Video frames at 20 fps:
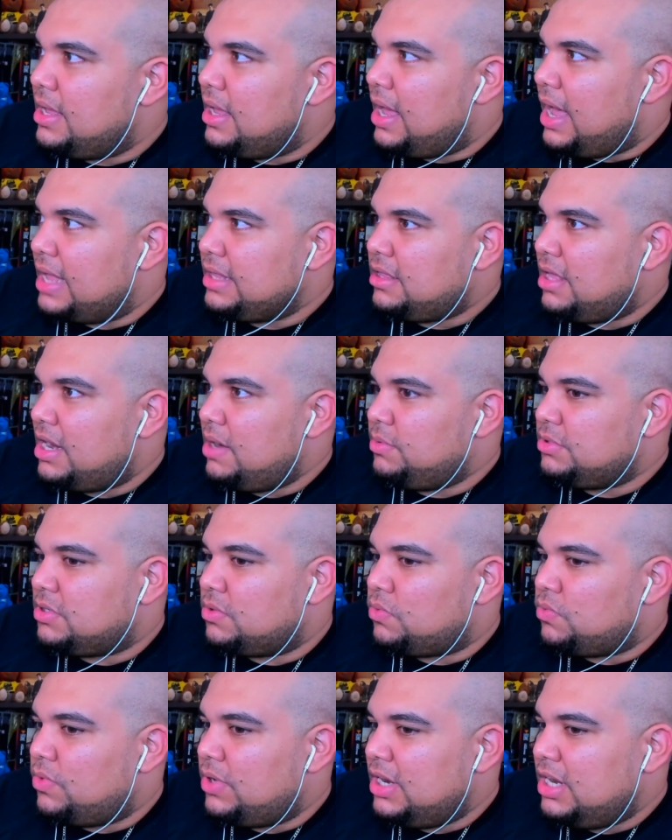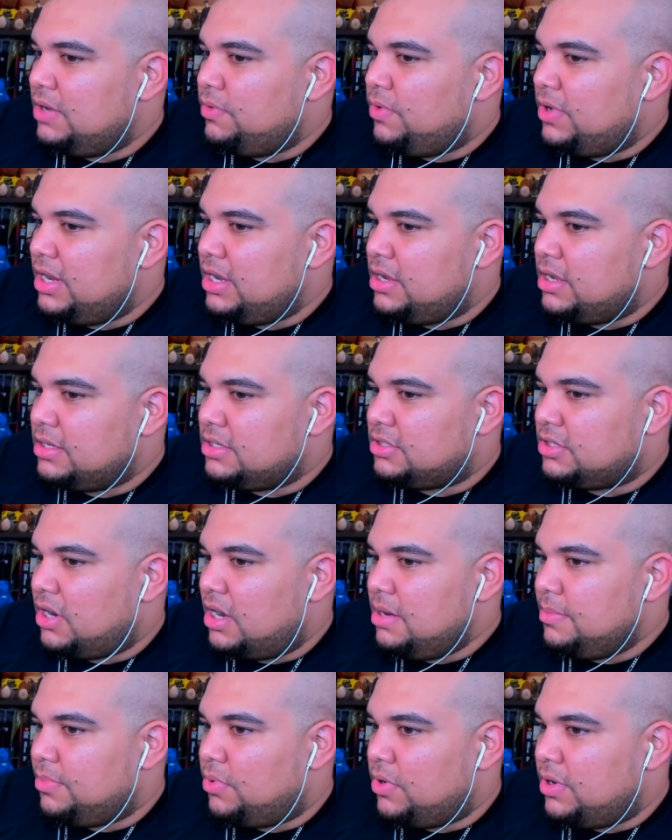I thought it was a really, really good
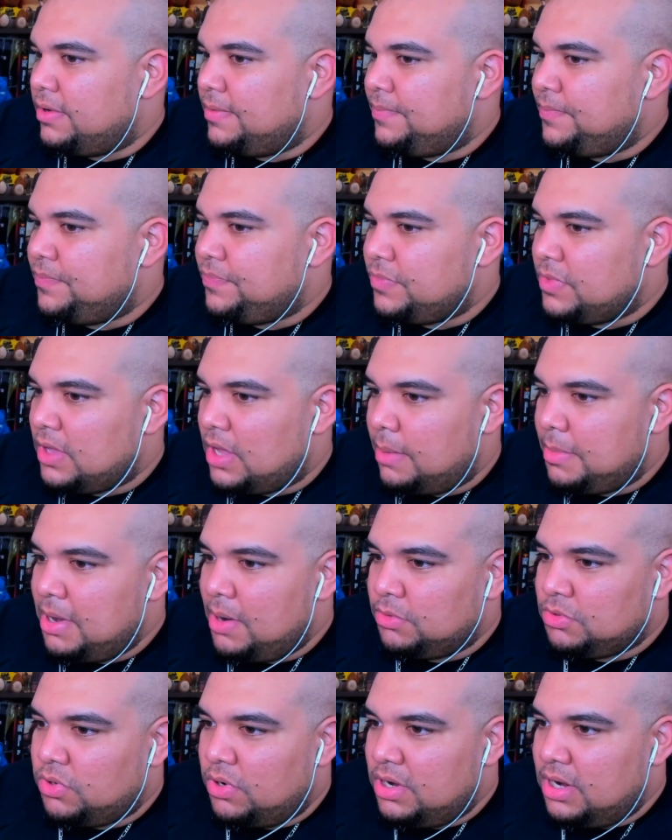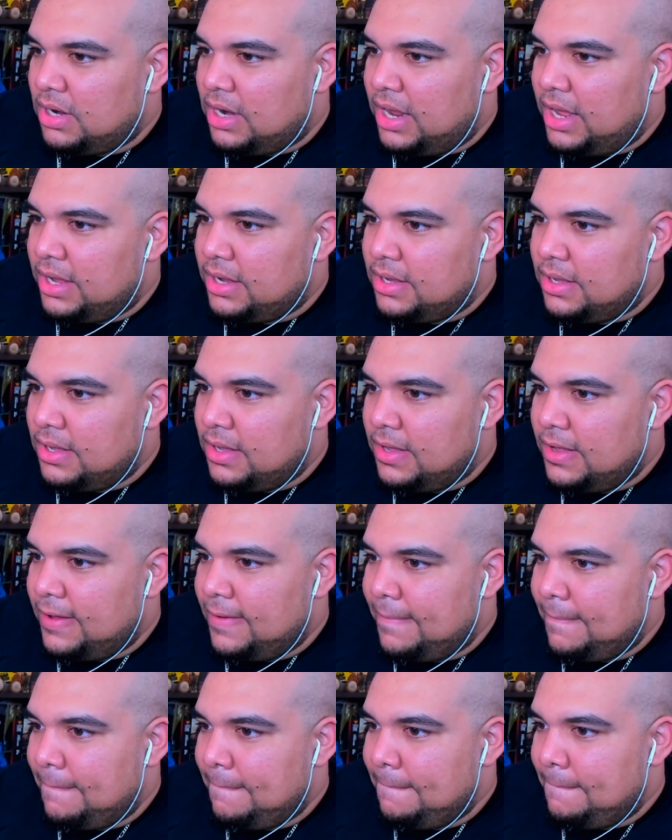starting point. I mean, it was only like,
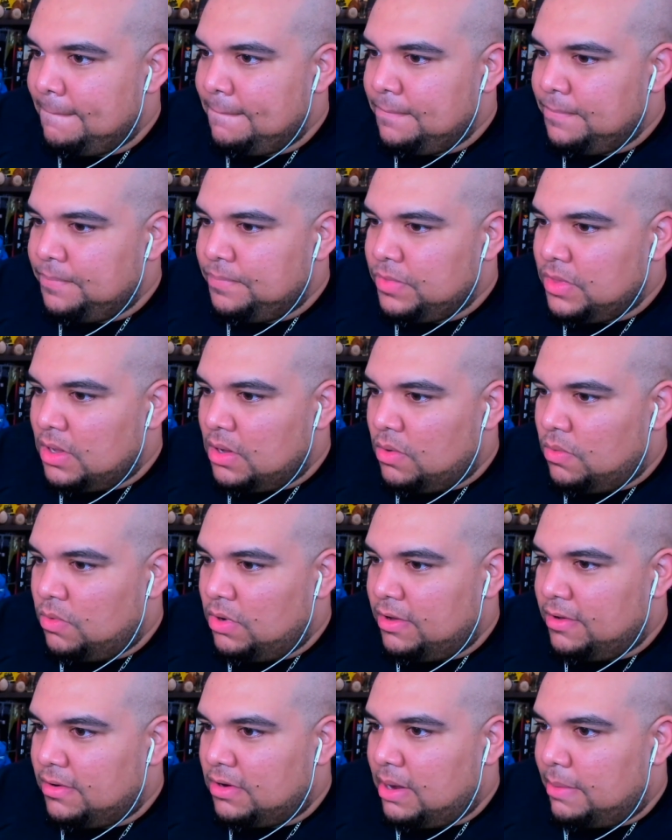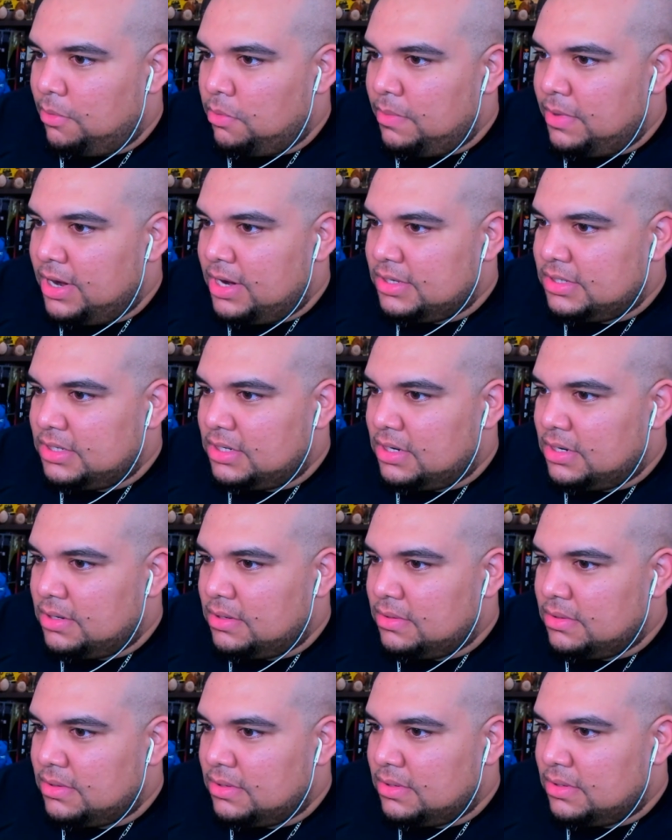what, a couple minutes here,
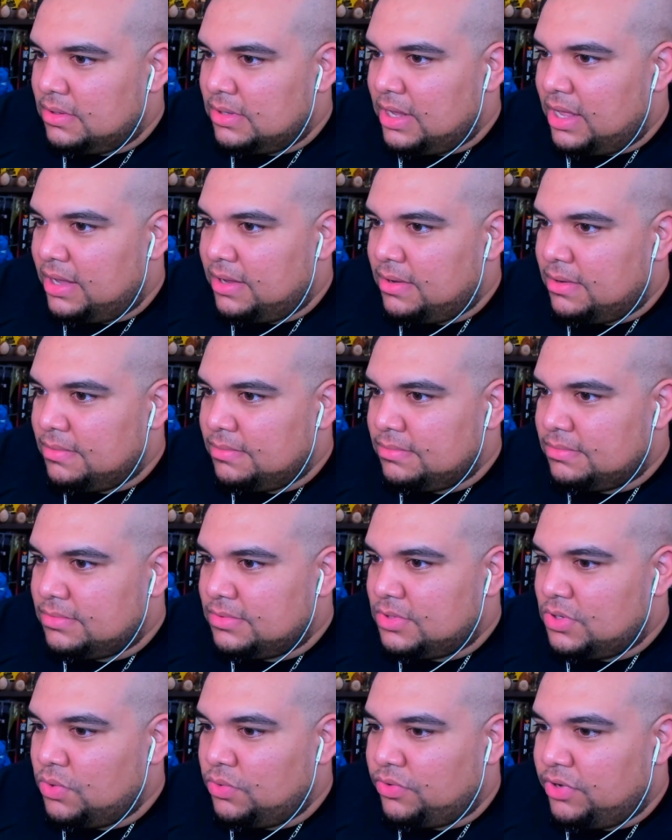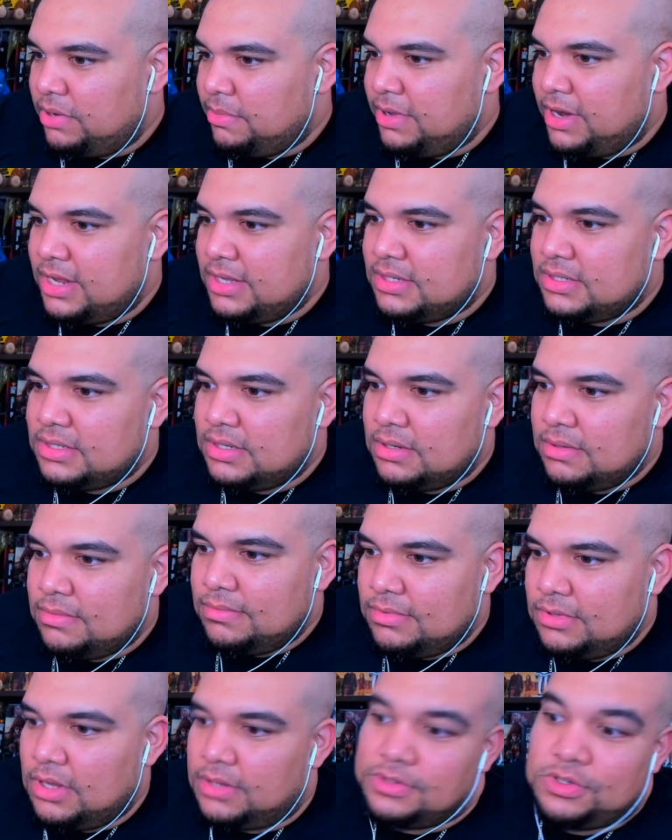like 2 or 3 minutes,
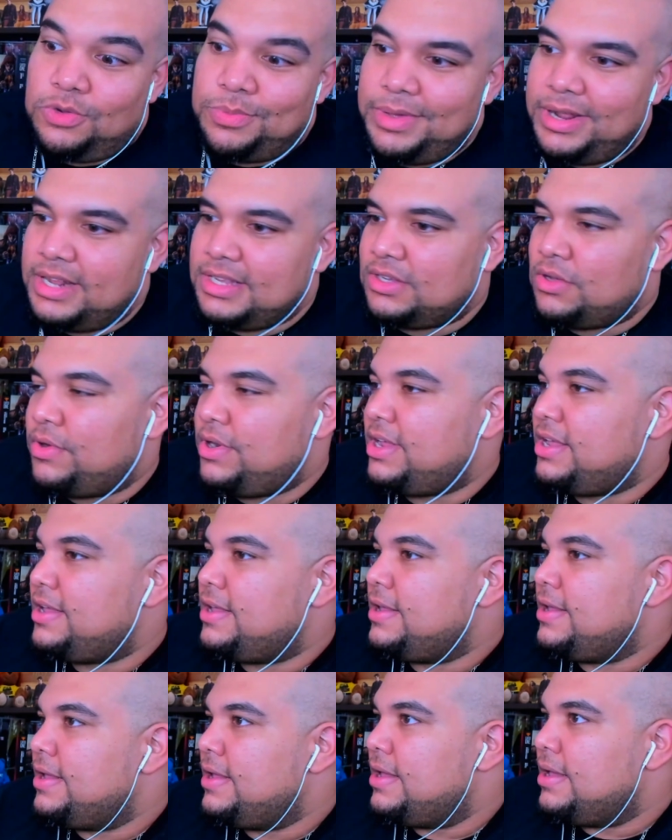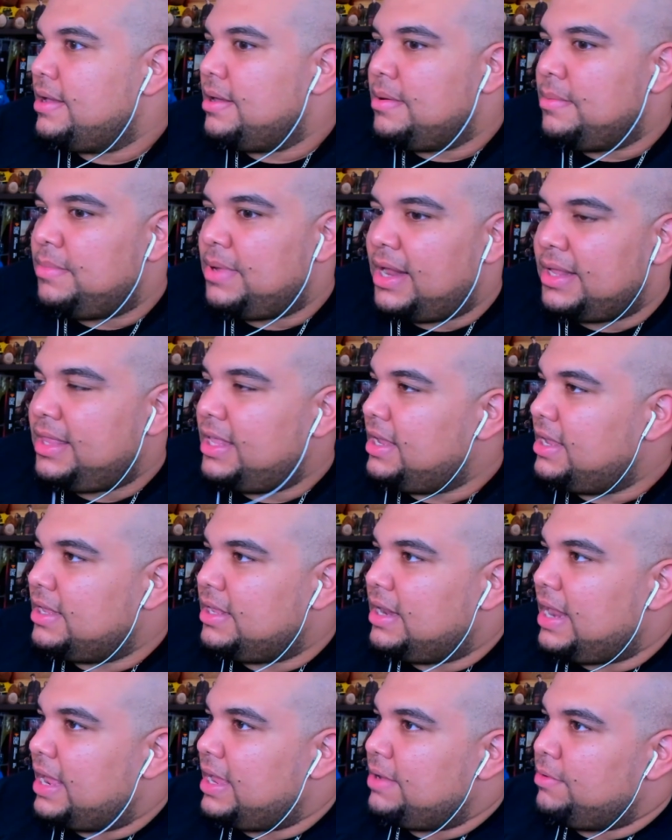not 2 minutes only. But I think it
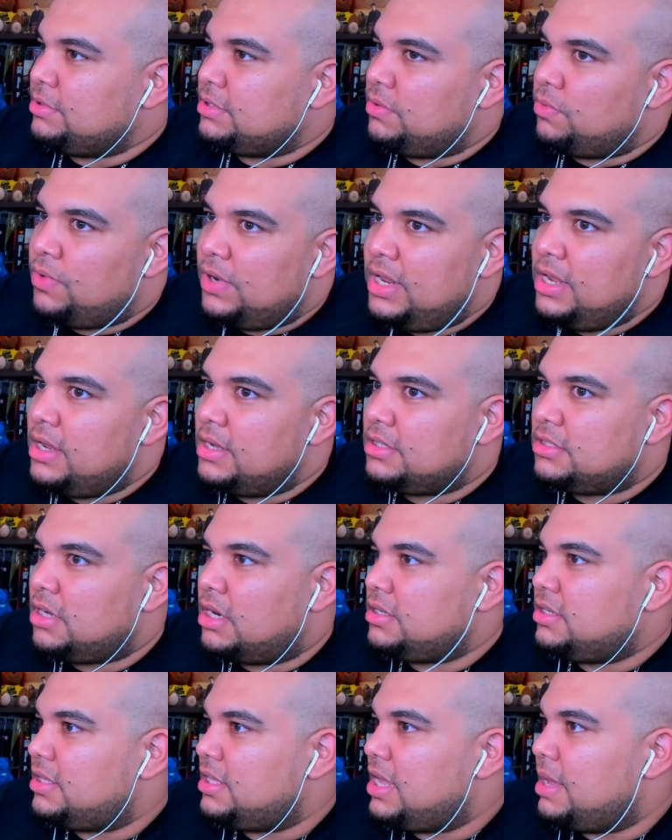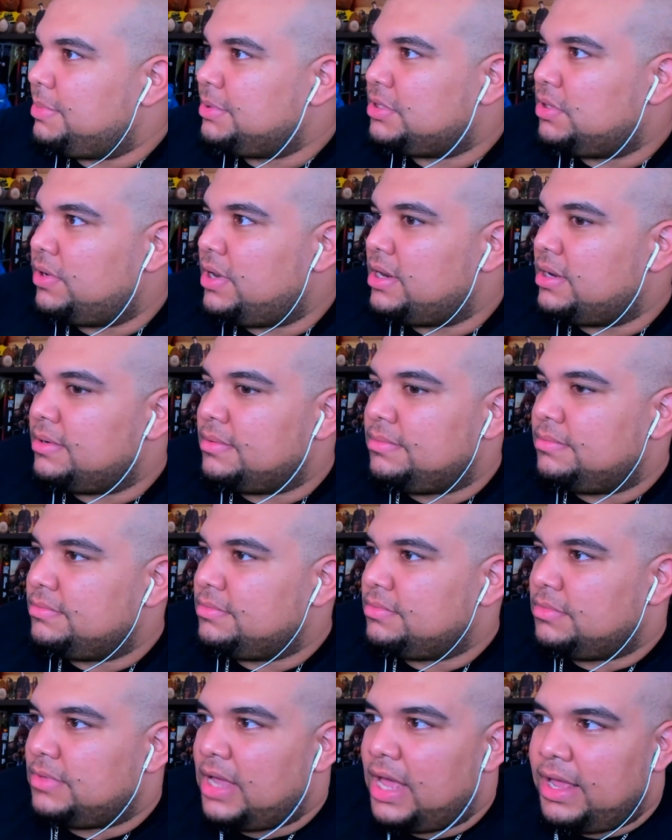was a really good start to the episode. It
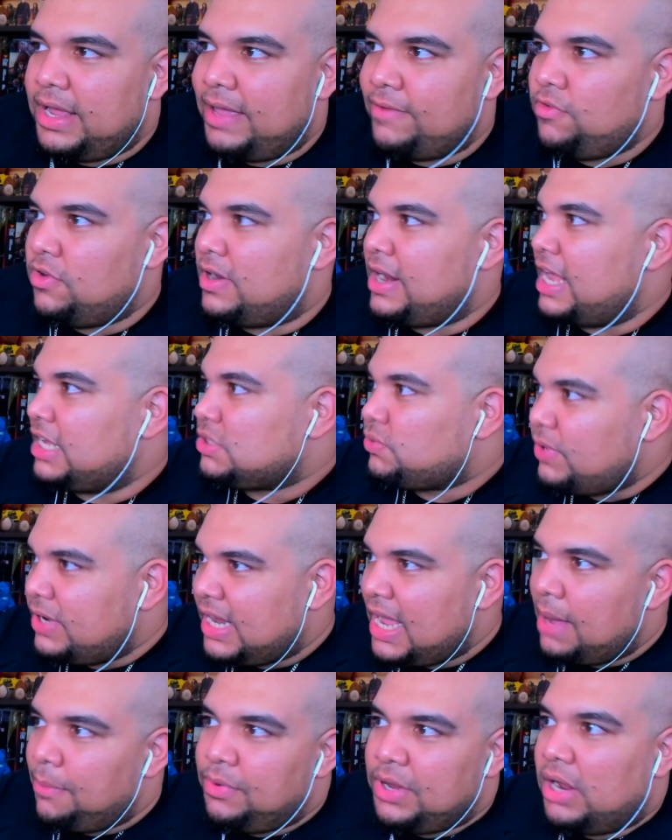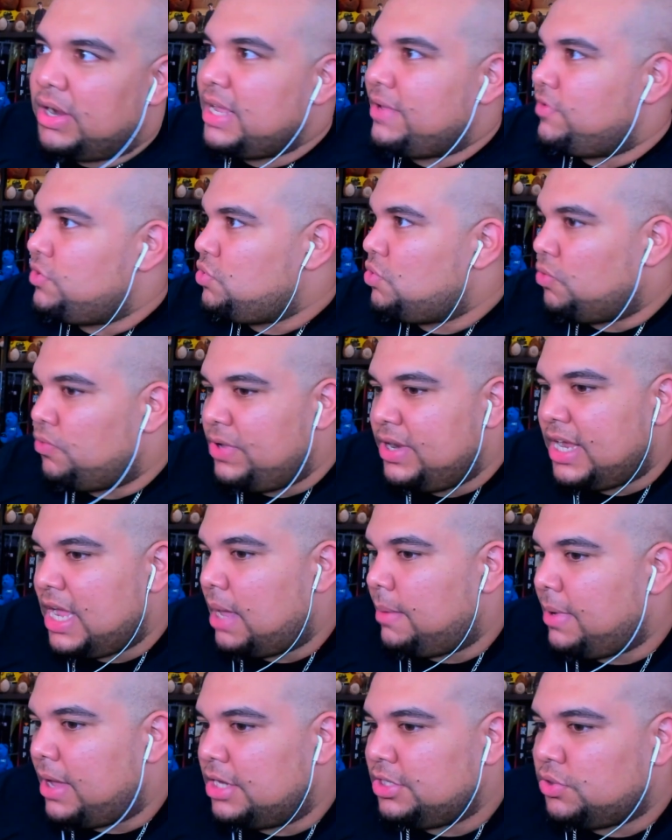got give you a nice recap, but I'll give you a recap.
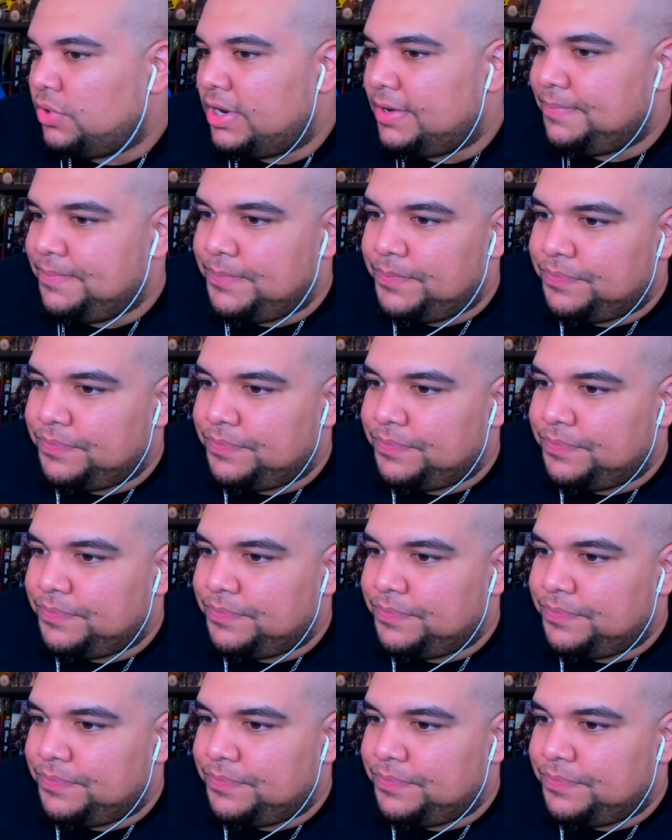I enjoyed it.